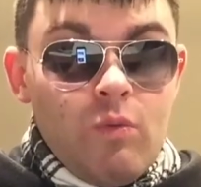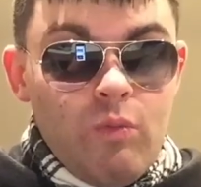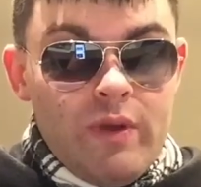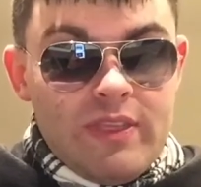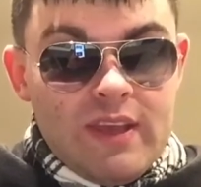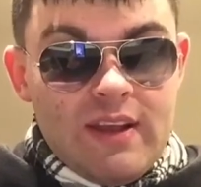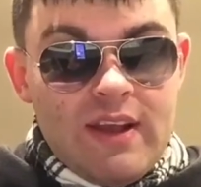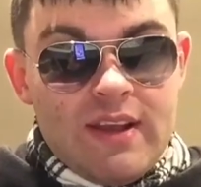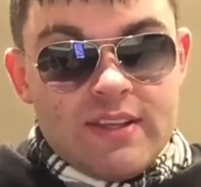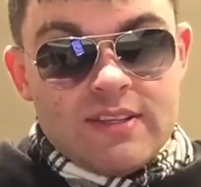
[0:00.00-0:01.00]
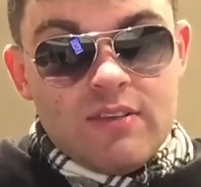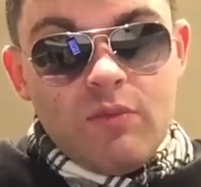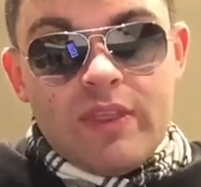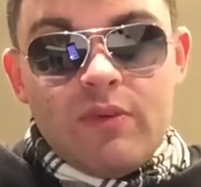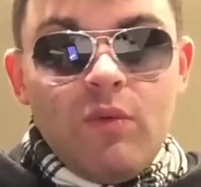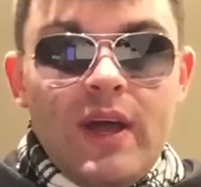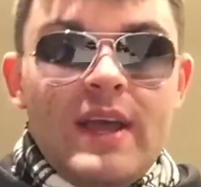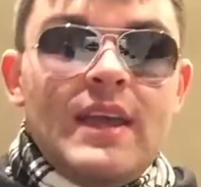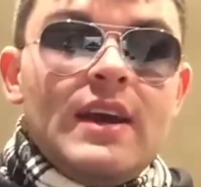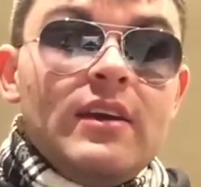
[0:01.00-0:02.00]
with the
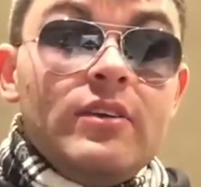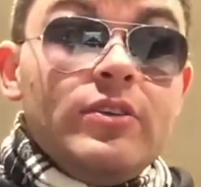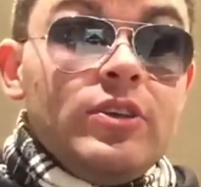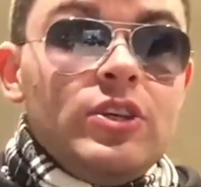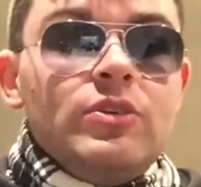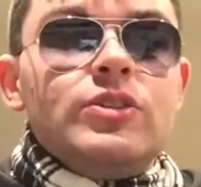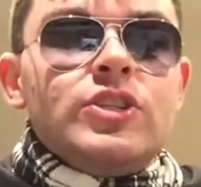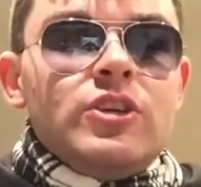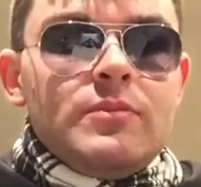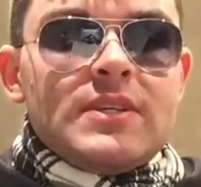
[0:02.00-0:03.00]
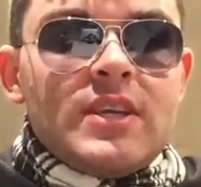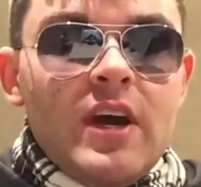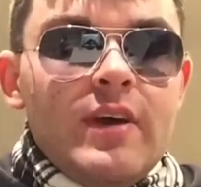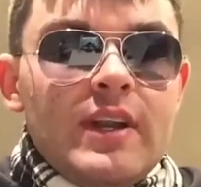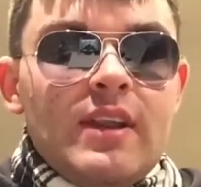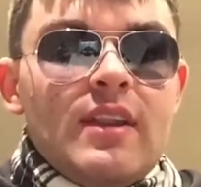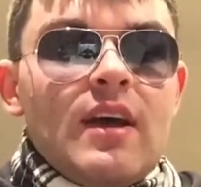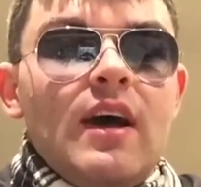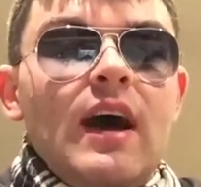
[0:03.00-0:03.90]
way YouTube is going,